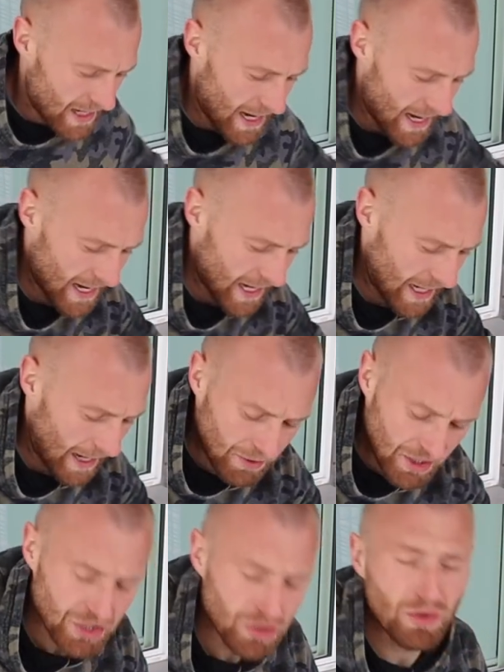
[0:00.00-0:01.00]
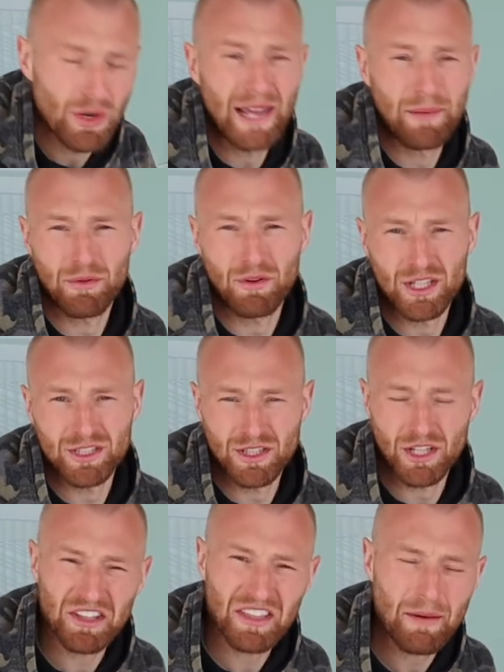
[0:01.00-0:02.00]
and I'm gonna do hip thrusts.
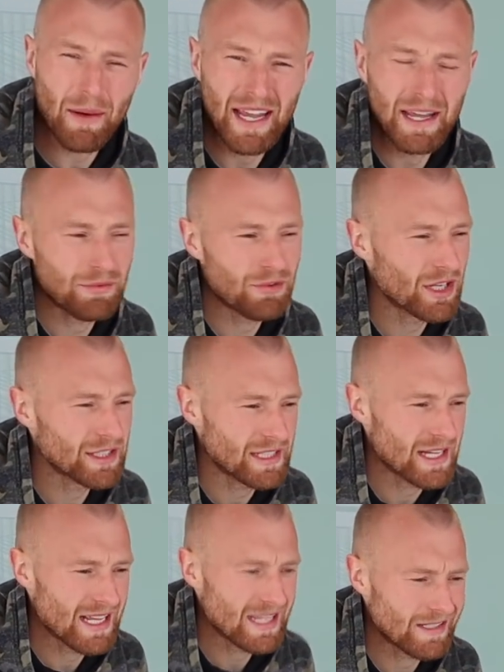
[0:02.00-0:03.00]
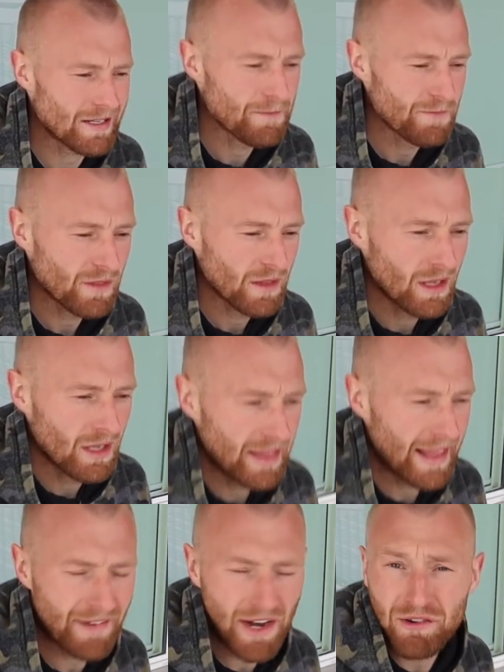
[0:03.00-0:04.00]
The good thing about hip thrusts is
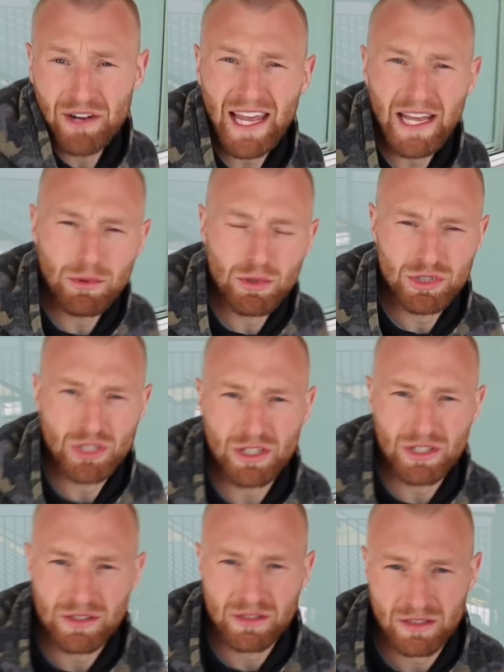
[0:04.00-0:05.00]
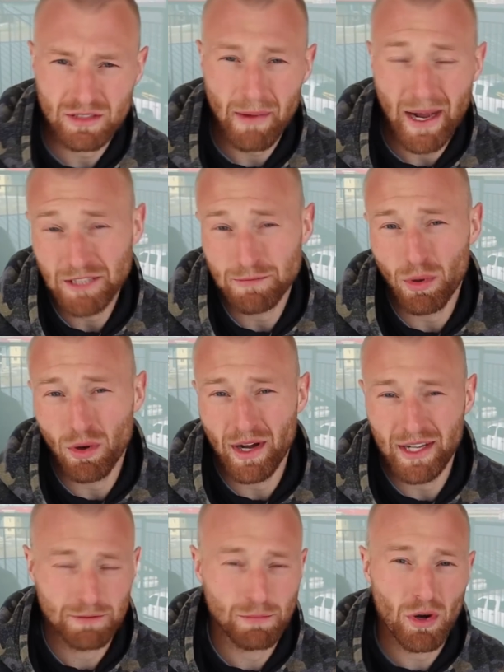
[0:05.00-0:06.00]
they're very relatable to my
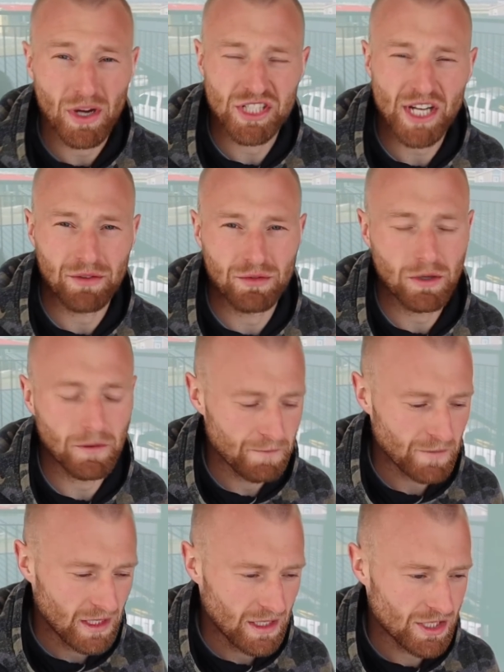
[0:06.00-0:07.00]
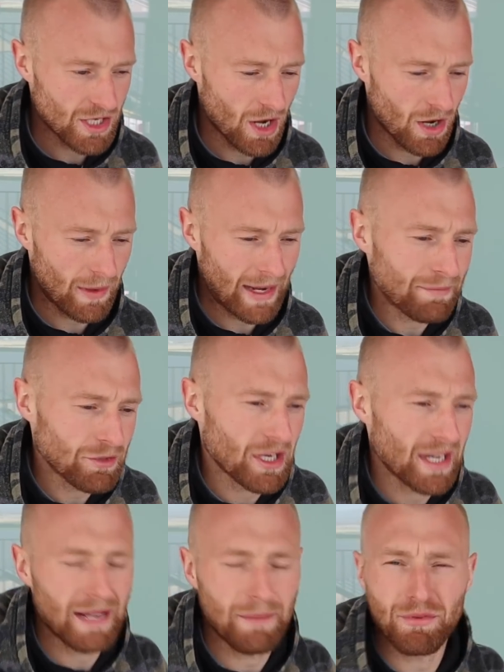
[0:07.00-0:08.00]
sport and sport in general. So when I'm
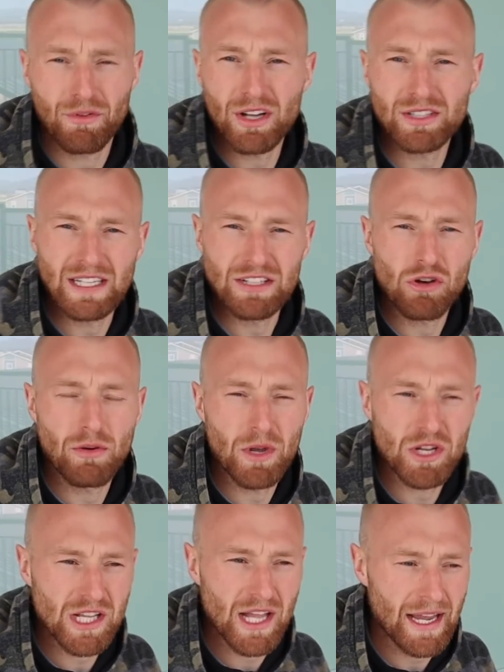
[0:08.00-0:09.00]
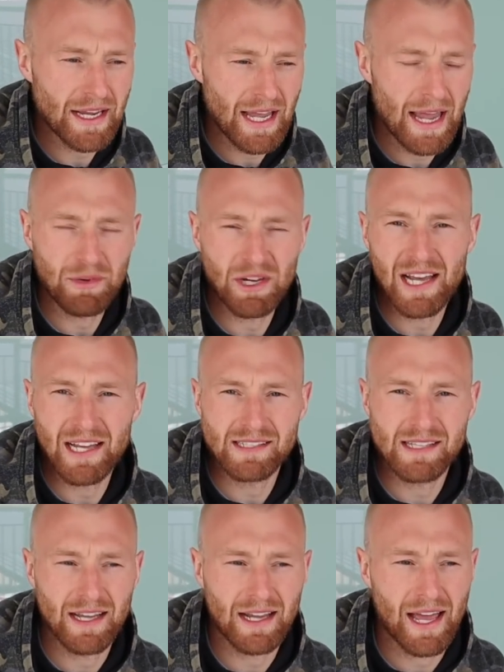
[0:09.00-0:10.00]
doing a hip thrust, it's almost like
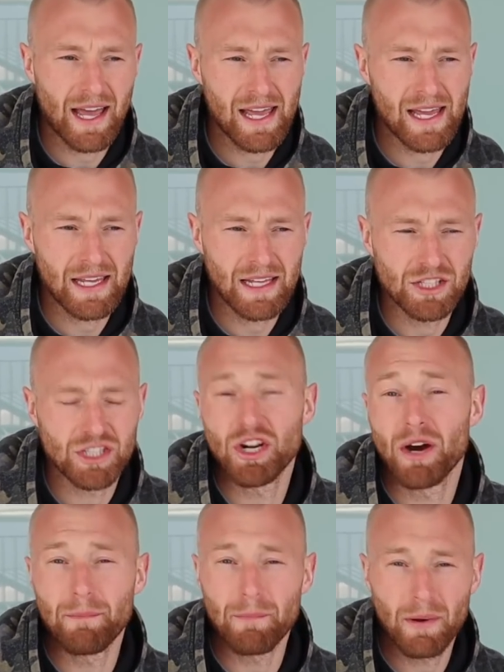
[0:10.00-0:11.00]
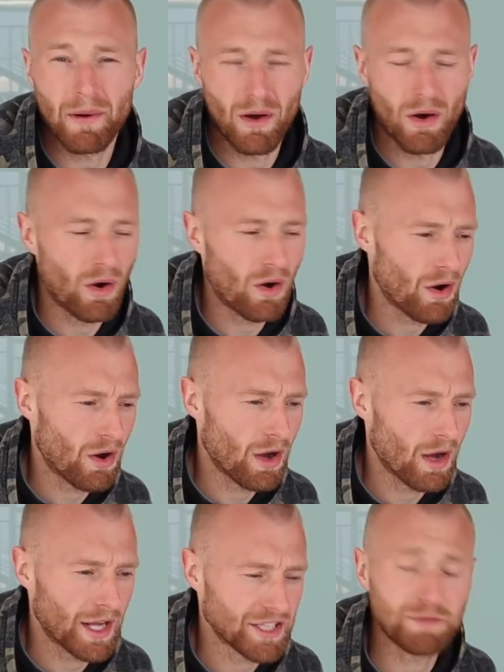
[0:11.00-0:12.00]
emulating a jump
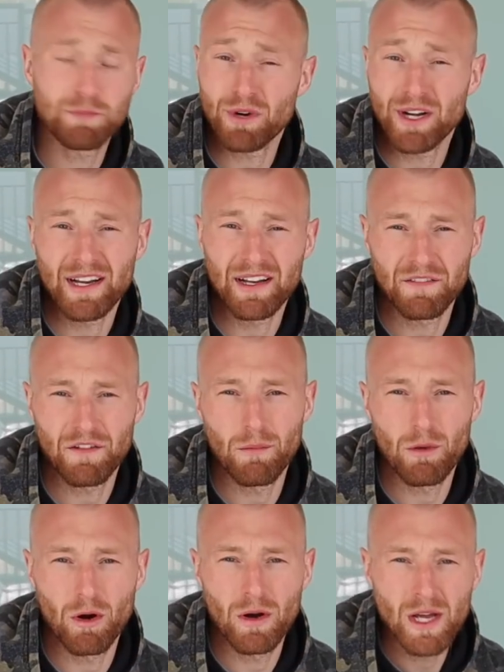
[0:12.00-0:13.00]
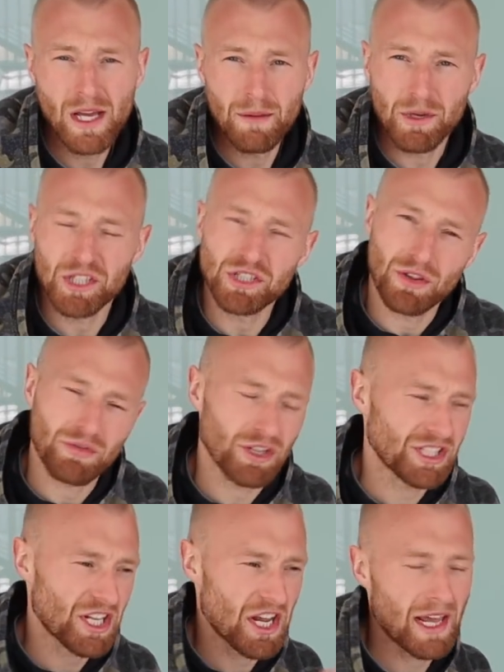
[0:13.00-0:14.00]
or a sprint in football, because you're
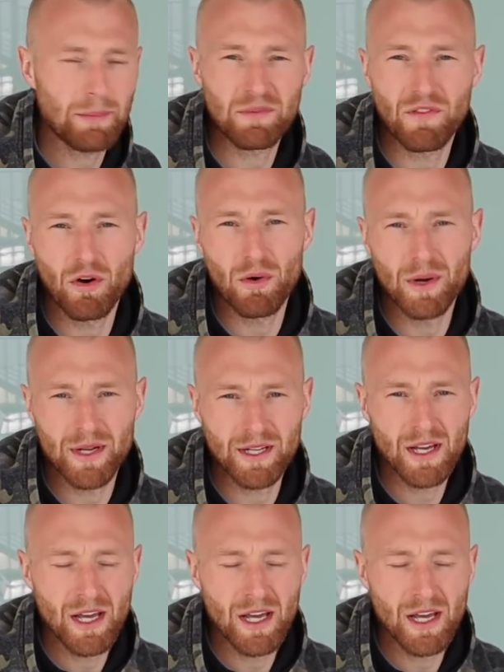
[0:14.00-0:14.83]
thrusting your hips forward